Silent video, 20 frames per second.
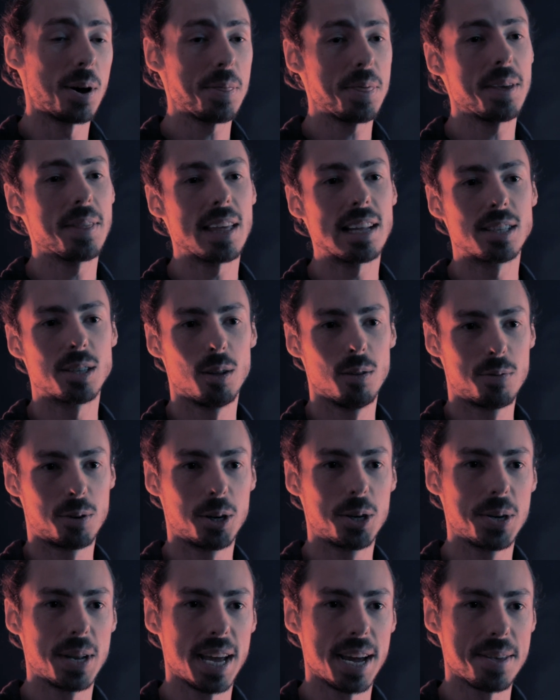I think that's all
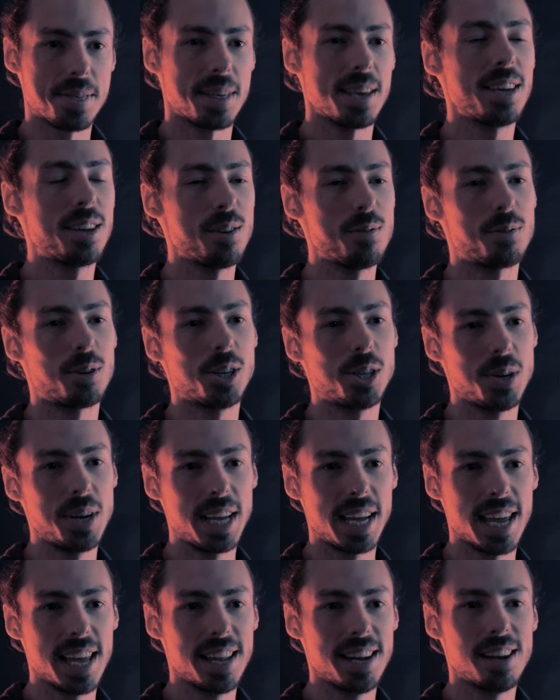for today. Thank you for
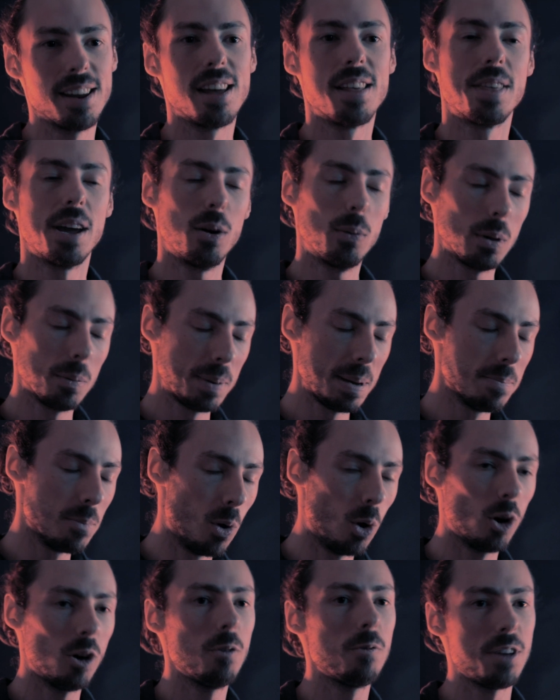tuning in. There will be
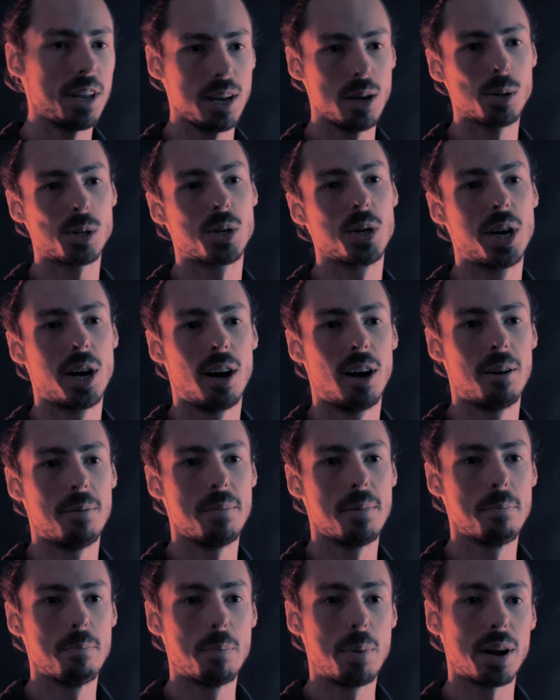more videos to
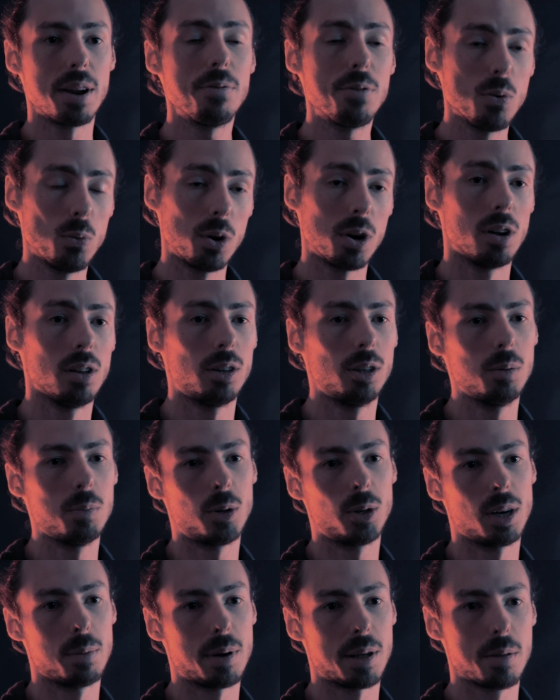come, but if you want to learn
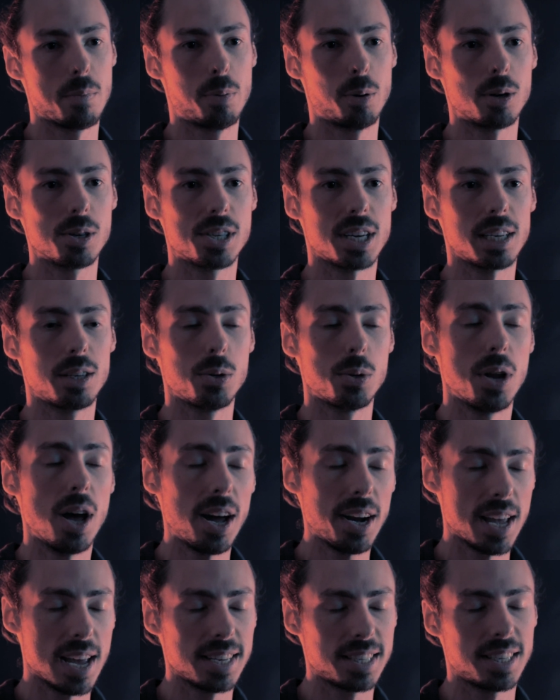more about the project, do
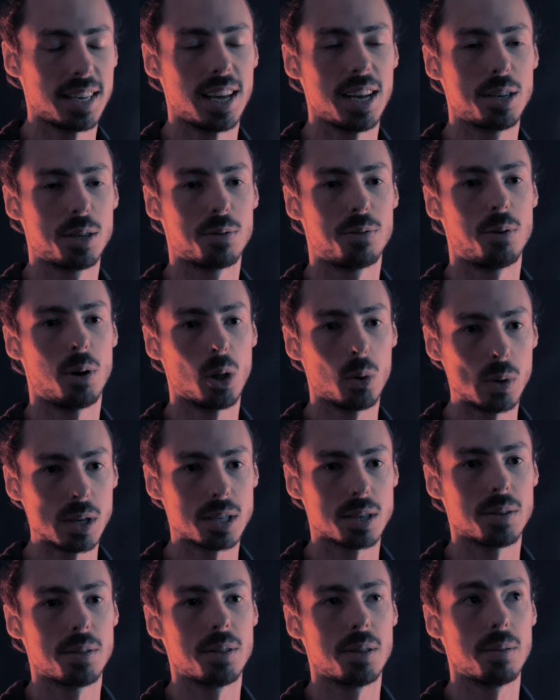not hesitate to follow
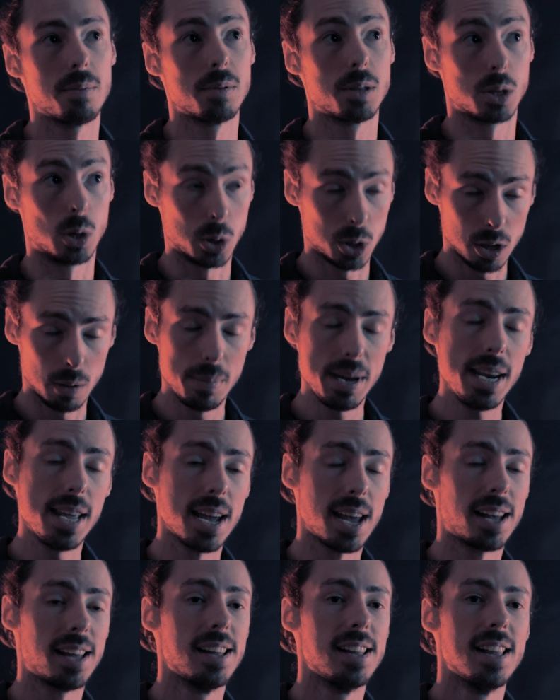us on social
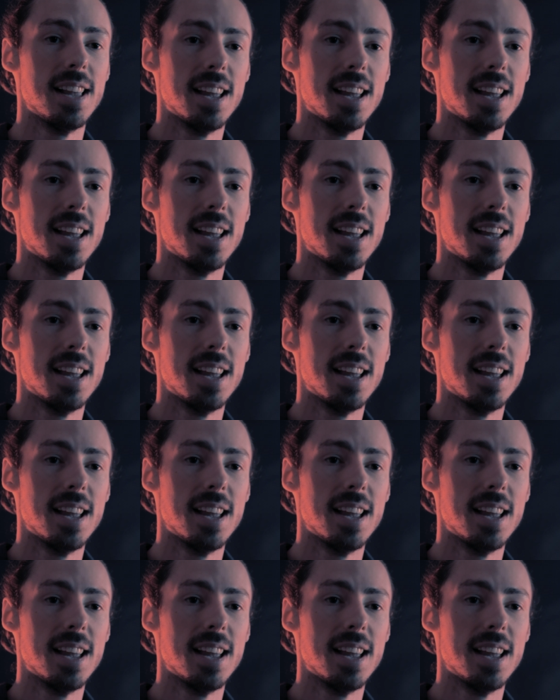media,